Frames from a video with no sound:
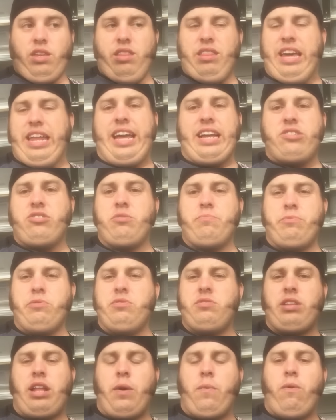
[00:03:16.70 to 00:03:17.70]
that extra
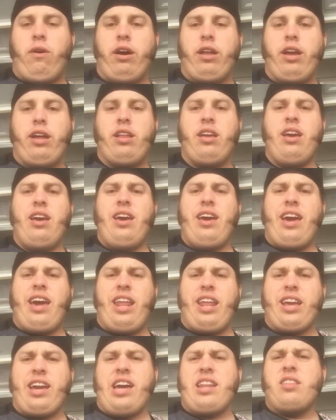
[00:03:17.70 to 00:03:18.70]
boost that I wanted
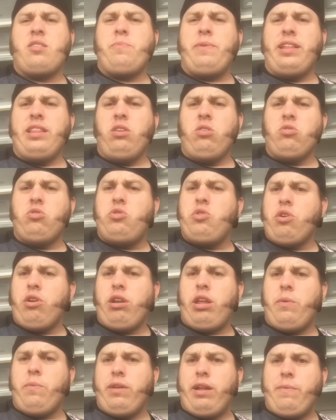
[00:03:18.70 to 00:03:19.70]
and it got it to be a little
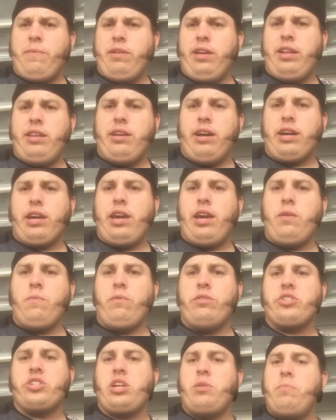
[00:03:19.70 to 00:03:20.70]
dirty when I really dug in
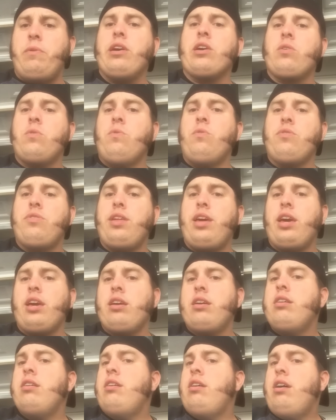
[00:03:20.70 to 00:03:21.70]
which can be a cool
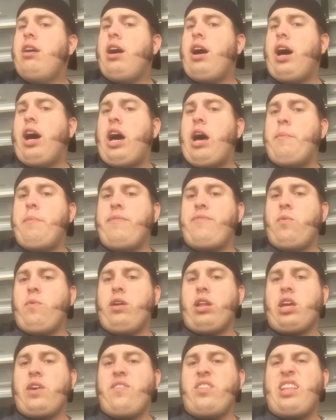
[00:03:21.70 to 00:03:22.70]
thing um, if you
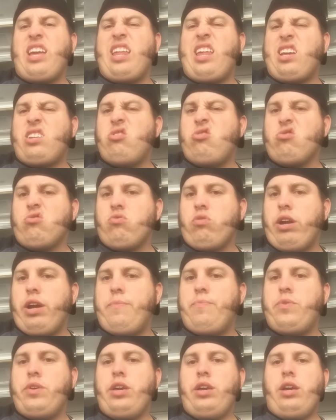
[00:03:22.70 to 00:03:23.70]
want to give it that extra
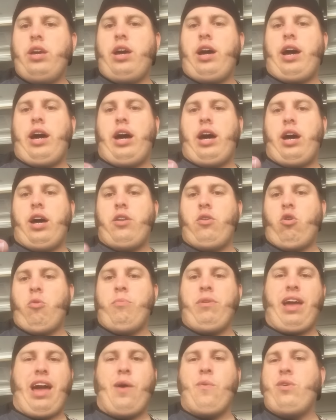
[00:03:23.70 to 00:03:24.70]
grit. Uh,
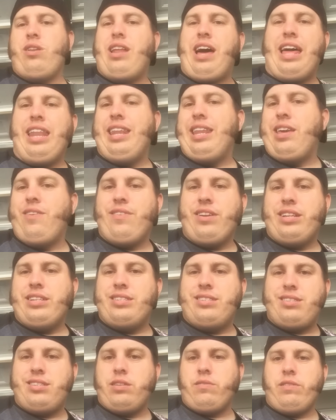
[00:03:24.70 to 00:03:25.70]
normally, I would not leave it
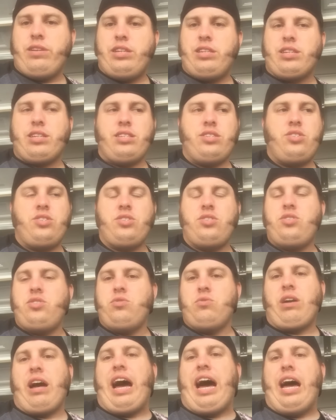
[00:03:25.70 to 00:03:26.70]
in series because it's just
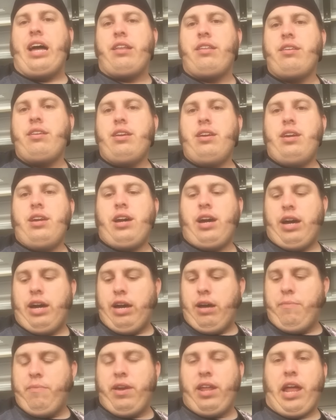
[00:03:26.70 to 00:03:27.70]
too hot.
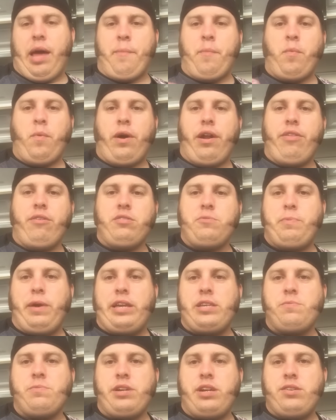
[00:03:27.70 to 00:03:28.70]
Um, and I'm one of those
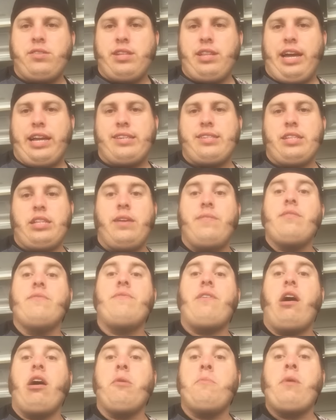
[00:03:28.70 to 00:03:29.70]
bass players that likes to leave the
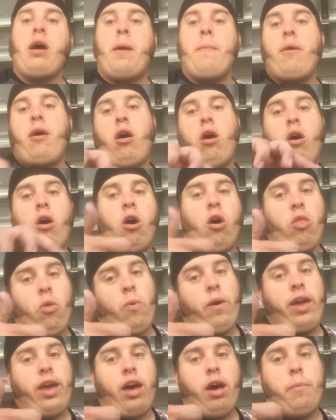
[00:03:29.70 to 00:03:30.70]
volume knob all the
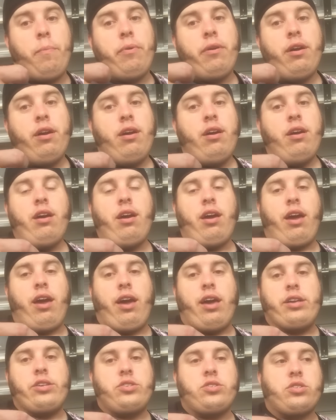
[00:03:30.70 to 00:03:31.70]
way up
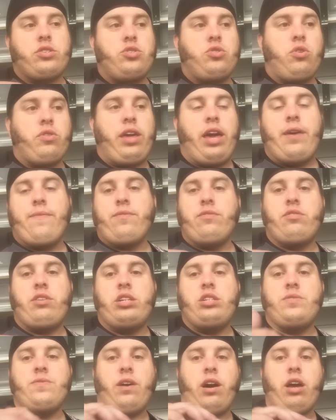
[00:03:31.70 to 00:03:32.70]
and just control the amp or
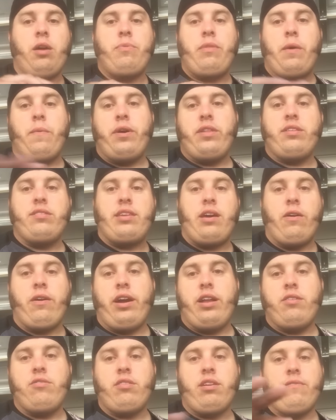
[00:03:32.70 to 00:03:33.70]
stage volume. That way, the sound
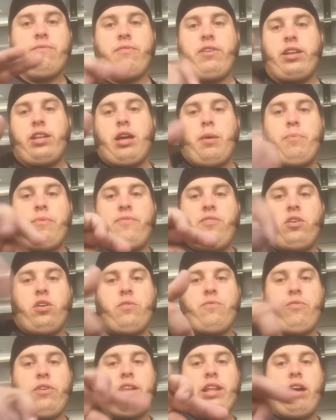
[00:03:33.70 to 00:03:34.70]
guy doesn't get freaked up if you
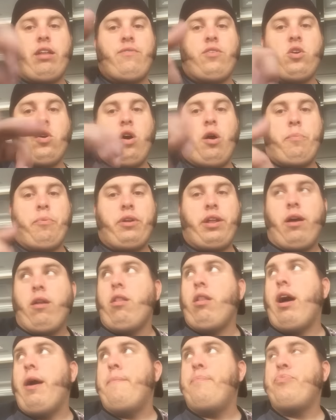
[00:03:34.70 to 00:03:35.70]
freak out if you go up or down
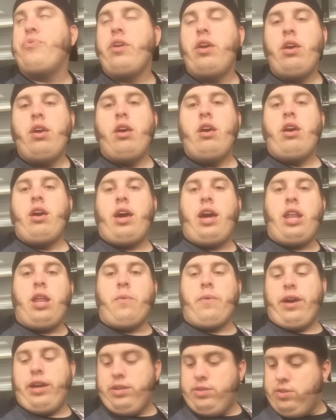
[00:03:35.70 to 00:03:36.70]
a lot.
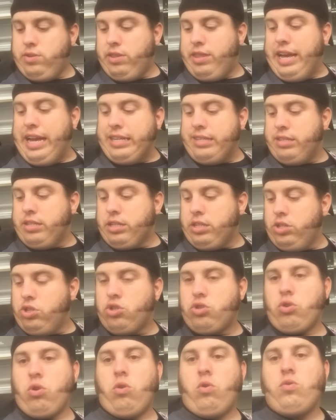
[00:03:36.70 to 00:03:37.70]
Anyway, so that's the
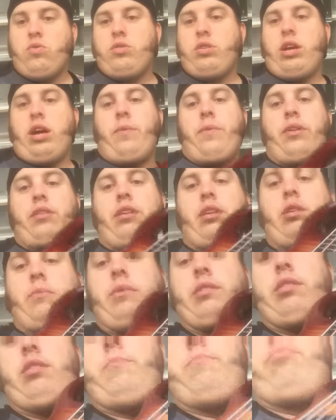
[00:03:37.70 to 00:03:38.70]
controls. I want to talk
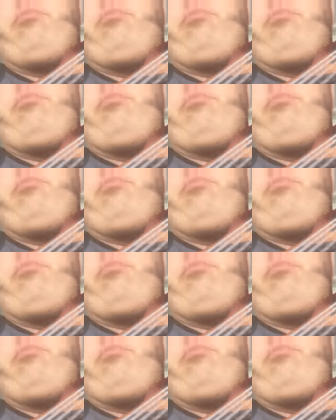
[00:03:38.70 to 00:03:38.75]
about the